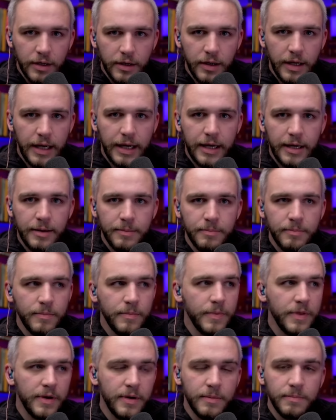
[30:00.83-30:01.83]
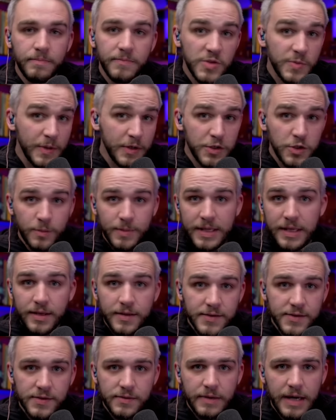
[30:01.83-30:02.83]
the spiritual
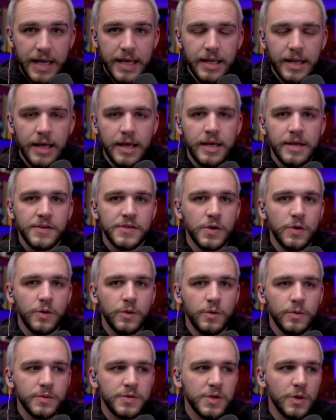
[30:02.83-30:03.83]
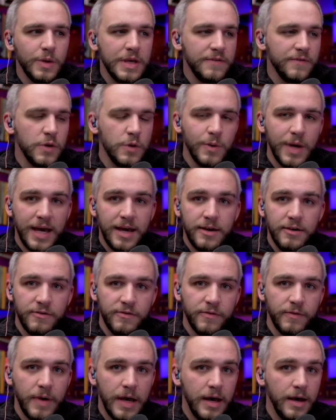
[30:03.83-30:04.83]
beings, right? So if you have
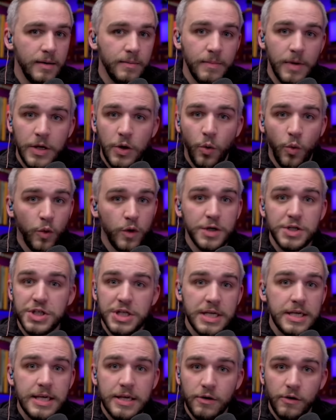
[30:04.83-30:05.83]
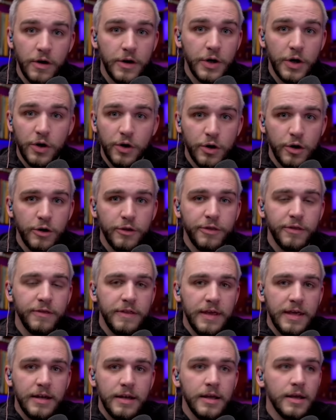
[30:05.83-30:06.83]
an orgy here on earth,
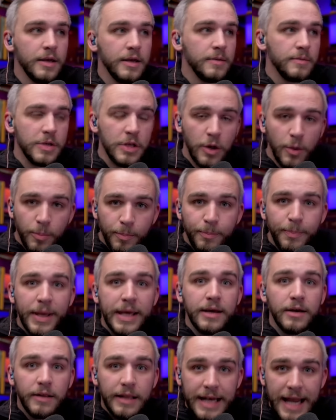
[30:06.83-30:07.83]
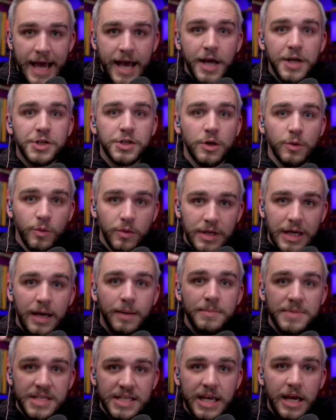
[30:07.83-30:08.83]
then, you know, Baal and Asherah will come
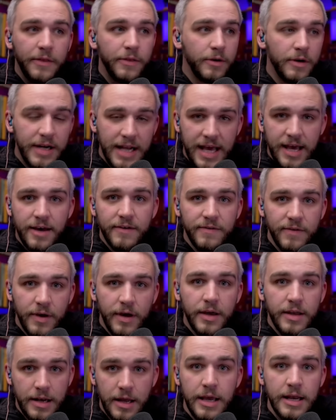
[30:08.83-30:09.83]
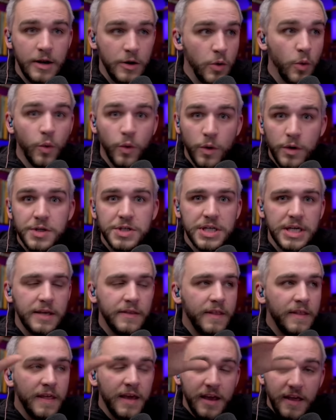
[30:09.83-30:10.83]
together and have an orgy,
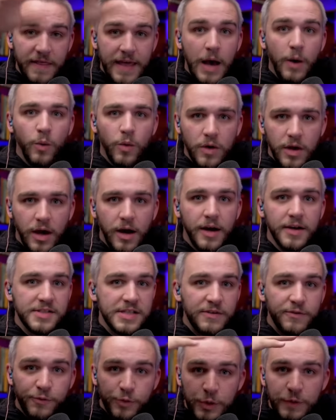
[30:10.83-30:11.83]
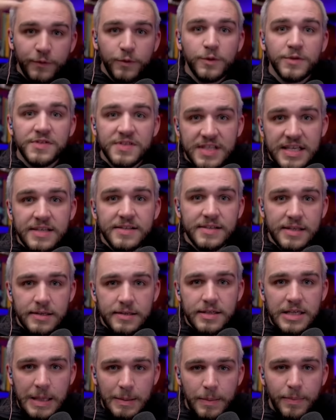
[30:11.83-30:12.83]
and that will cause a fruitful season to
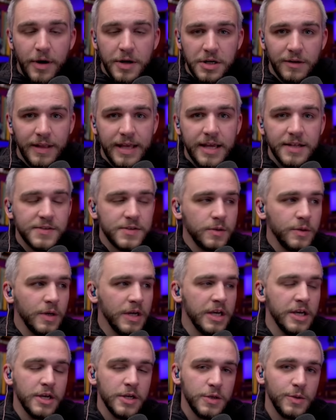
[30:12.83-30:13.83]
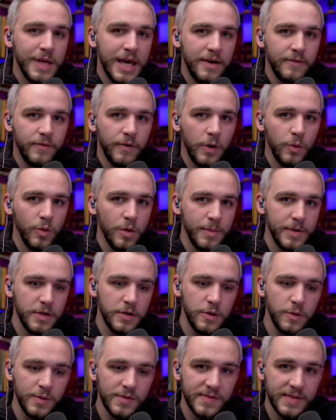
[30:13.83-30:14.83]
come upon your land. So you have a woman
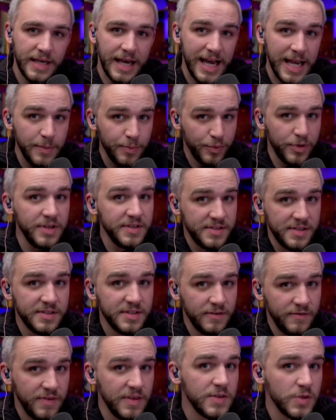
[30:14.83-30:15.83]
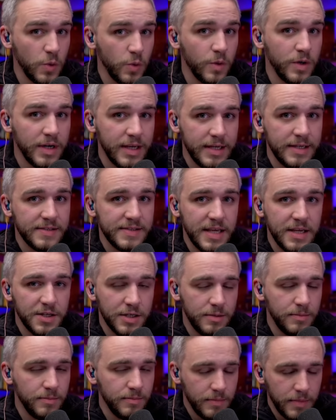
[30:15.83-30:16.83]
who's the high priestess of this
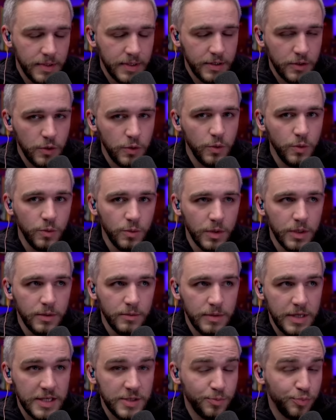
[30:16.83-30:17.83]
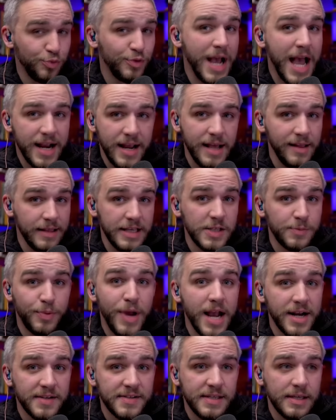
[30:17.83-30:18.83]
organization who is at least
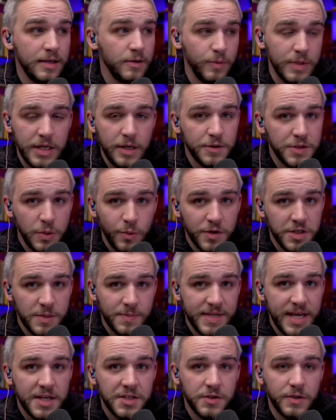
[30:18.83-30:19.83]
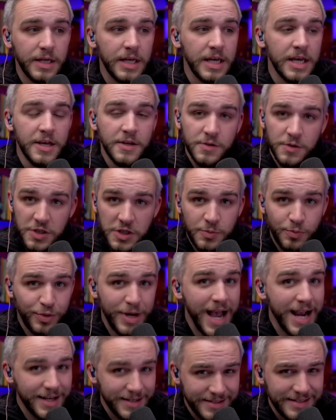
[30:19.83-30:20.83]
practicing it. We know she worships Asherah, so she's
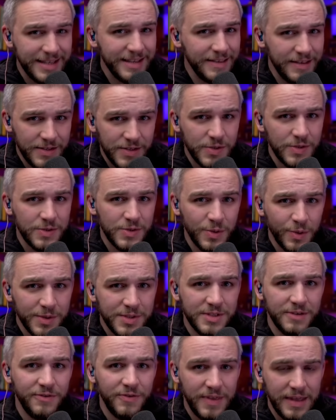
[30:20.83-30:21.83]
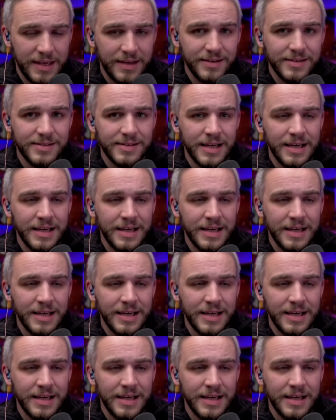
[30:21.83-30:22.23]
practicing these sorts of things.